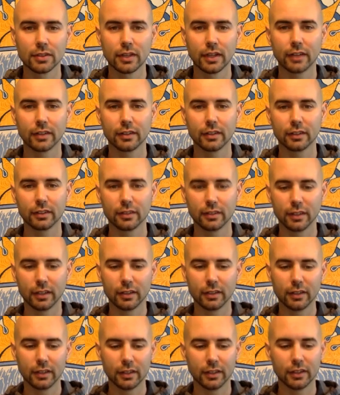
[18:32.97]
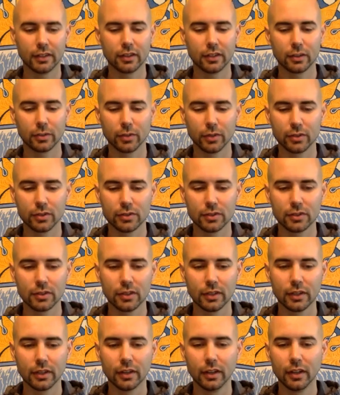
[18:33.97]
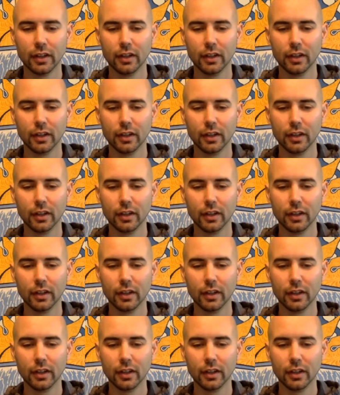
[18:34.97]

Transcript: I think that, in other words, the